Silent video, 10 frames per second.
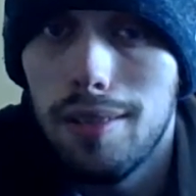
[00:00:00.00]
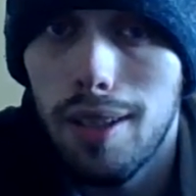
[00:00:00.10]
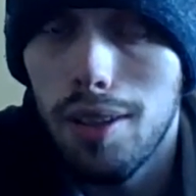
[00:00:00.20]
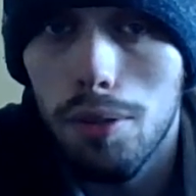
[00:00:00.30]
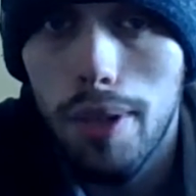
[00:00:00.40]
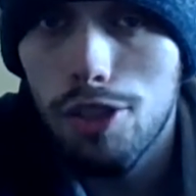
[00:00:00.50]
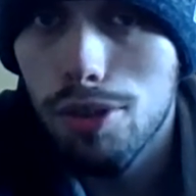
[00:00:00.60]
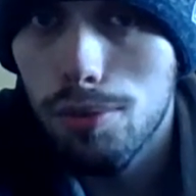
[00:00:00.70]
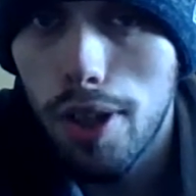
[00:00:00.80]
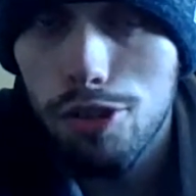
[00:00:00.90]
watch
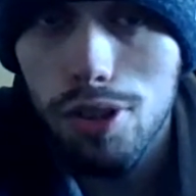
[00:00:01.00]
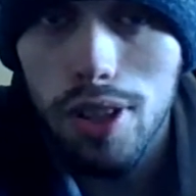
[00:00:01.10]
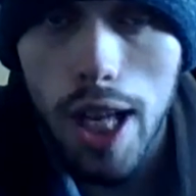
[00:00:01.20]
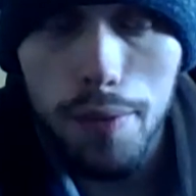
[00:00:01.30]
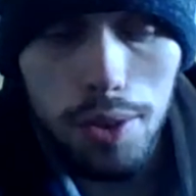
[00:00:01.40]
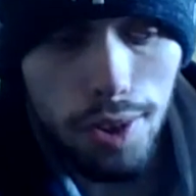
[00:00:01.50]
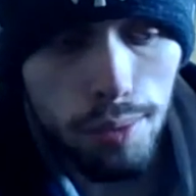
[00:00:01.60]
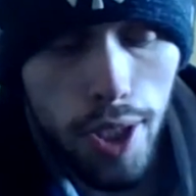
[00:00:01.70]
your clavicles,